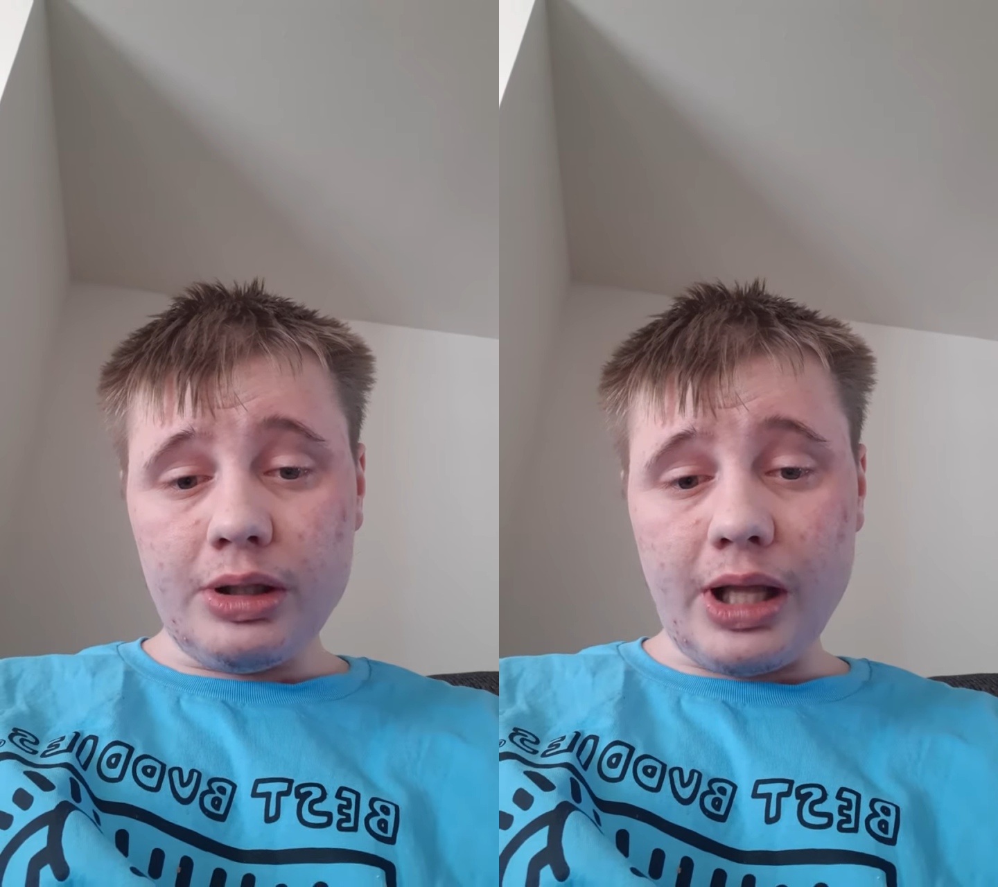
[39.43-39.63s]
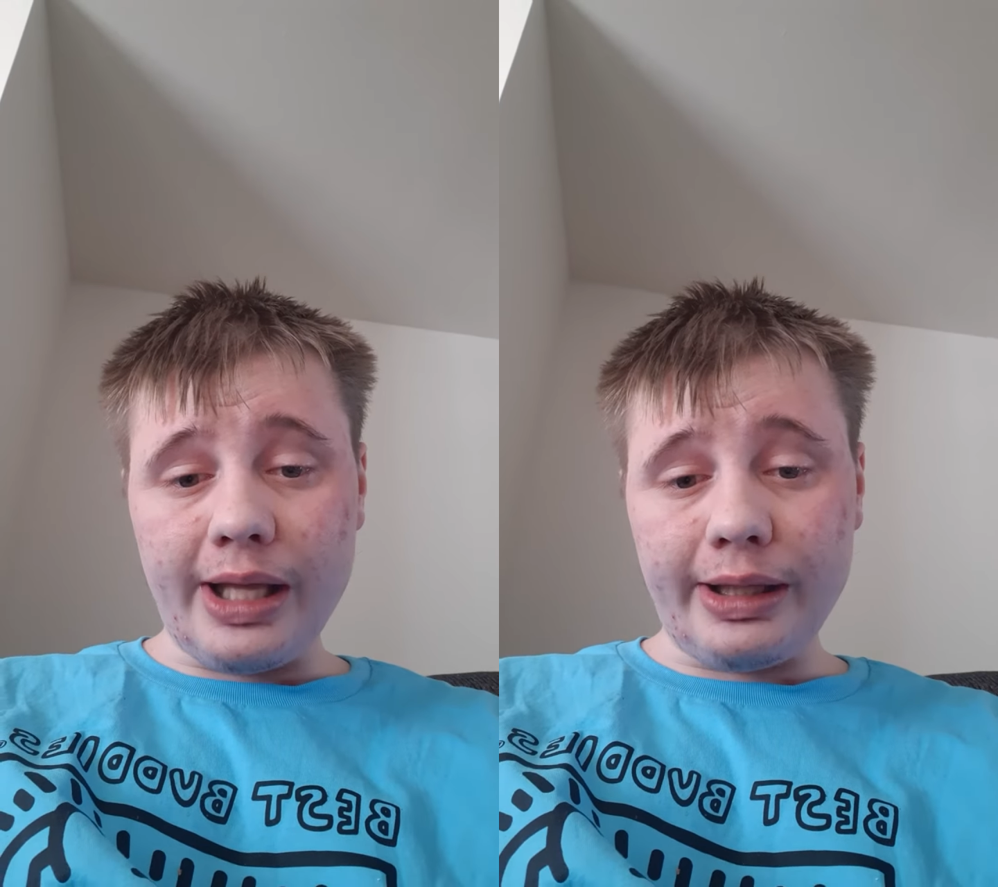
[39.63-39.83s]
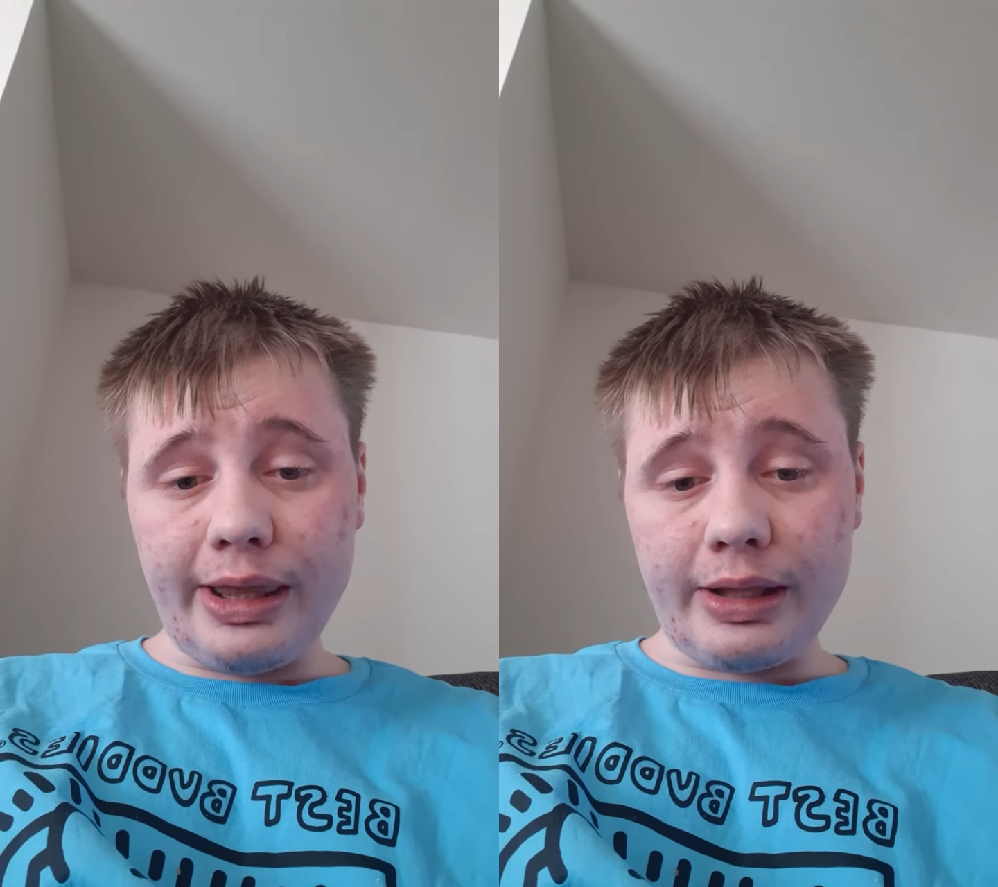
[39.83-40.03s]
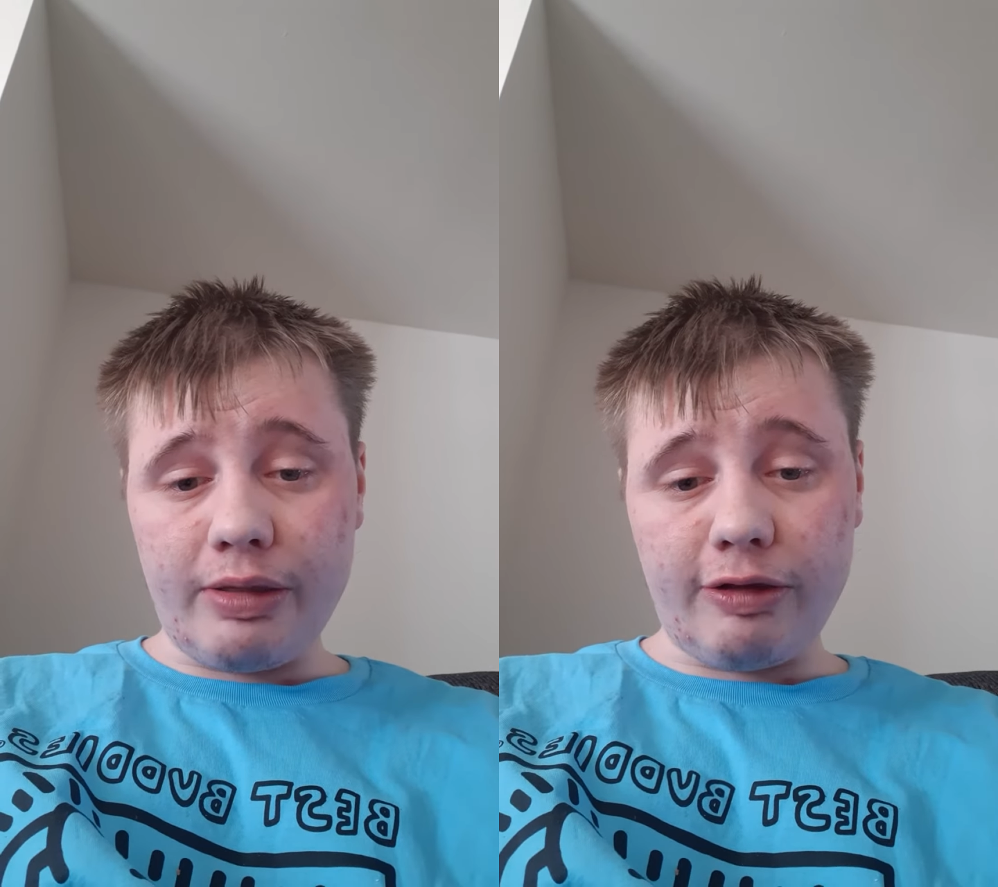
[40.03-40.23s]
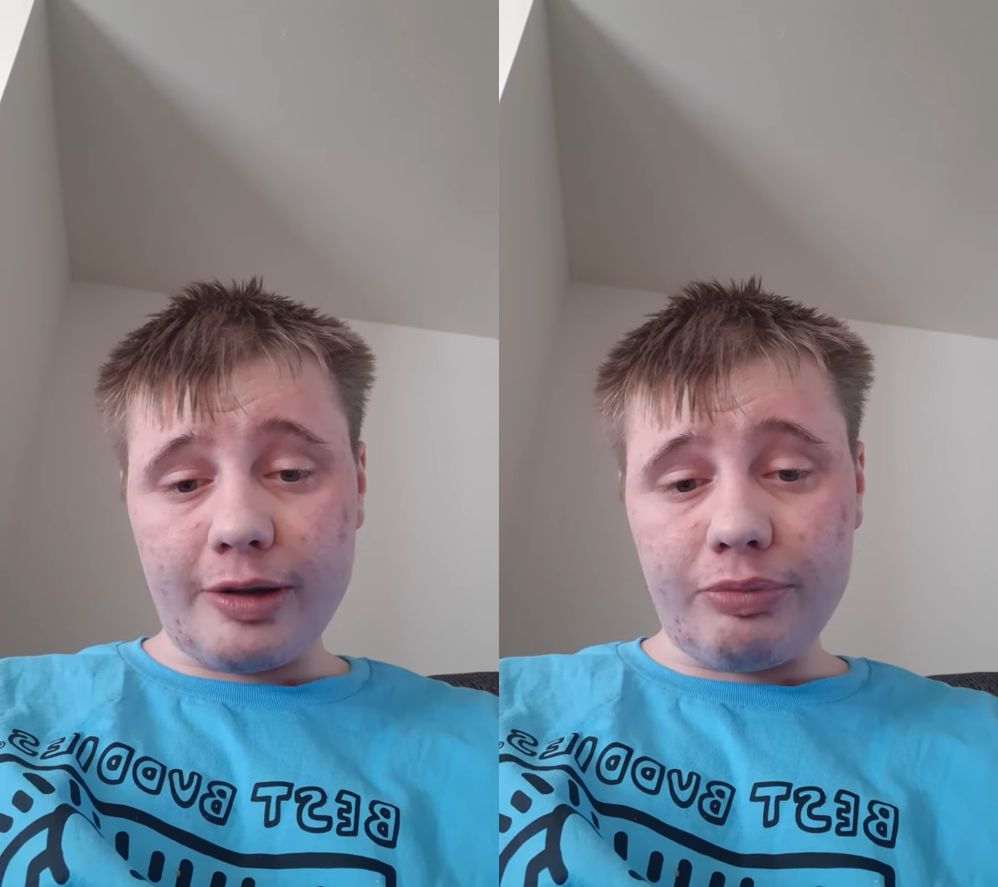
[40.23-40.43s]
I can't
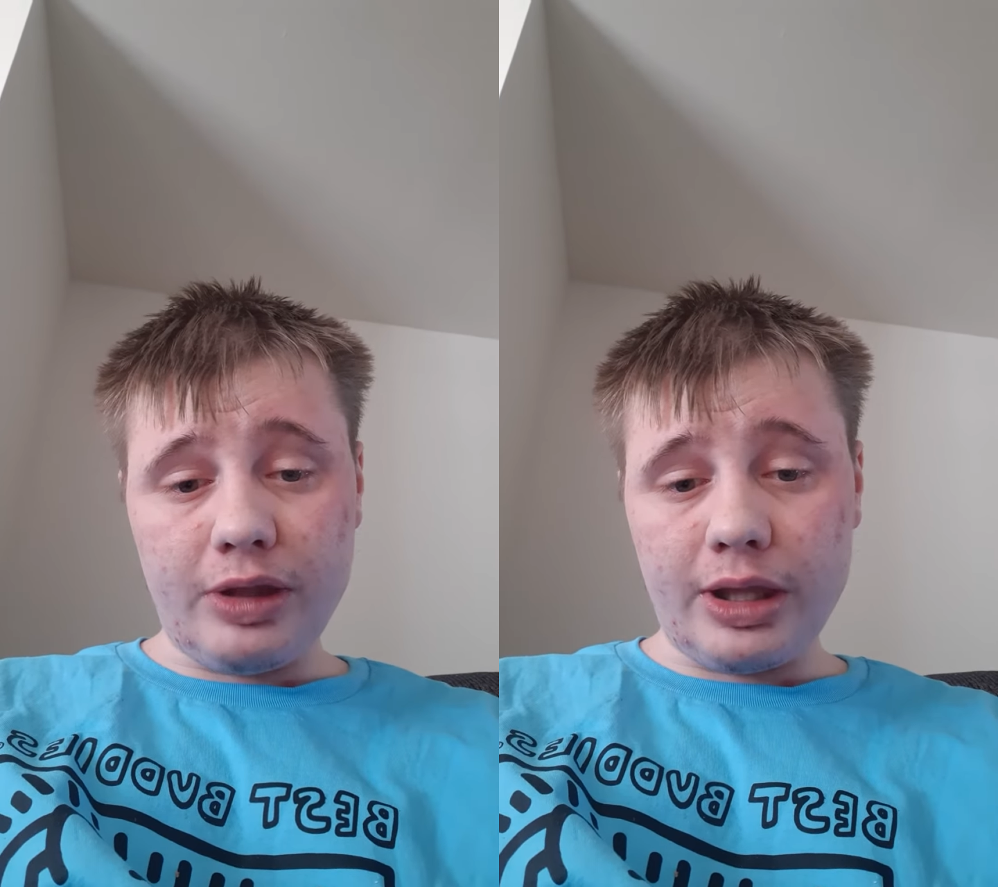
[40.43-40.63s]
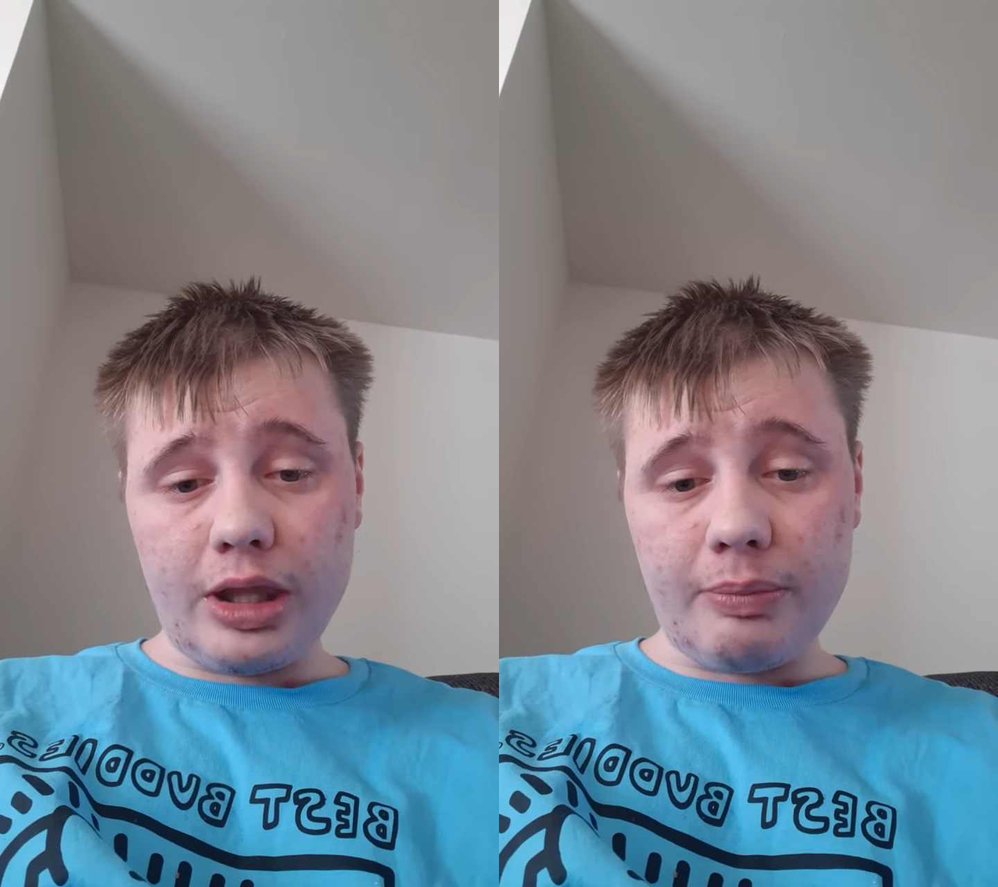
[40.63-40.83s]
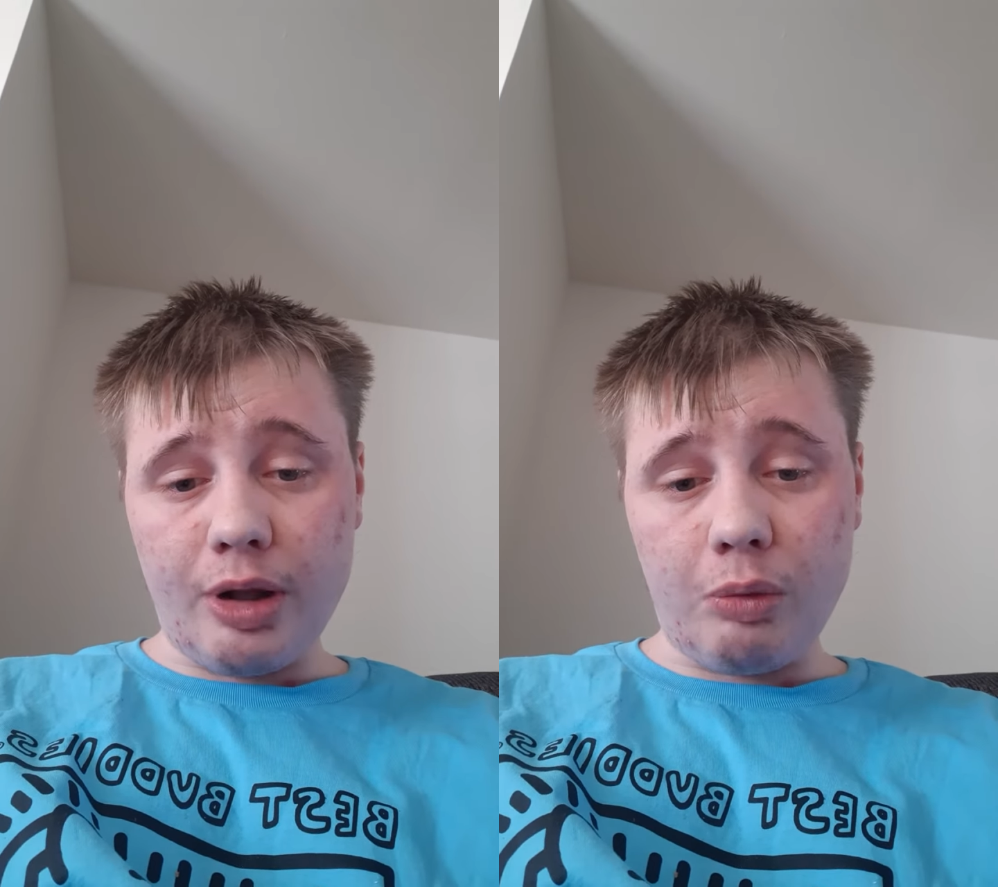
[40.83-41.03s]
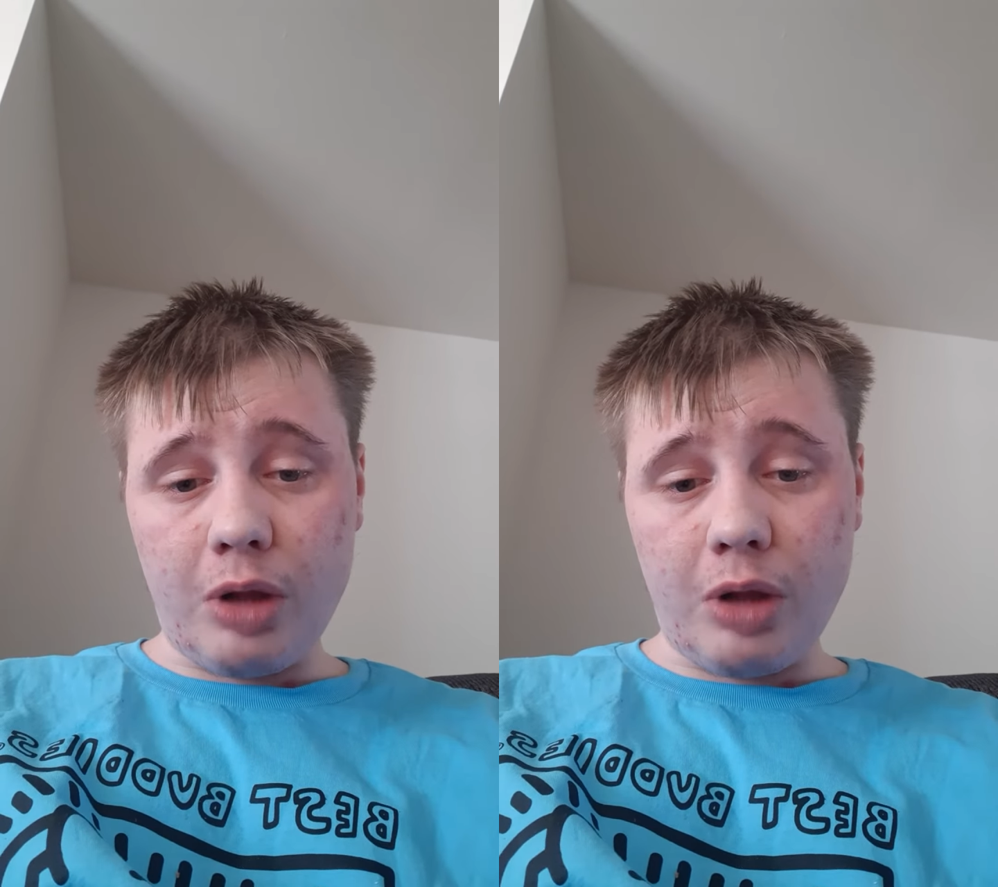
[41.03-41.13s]
stop thinking about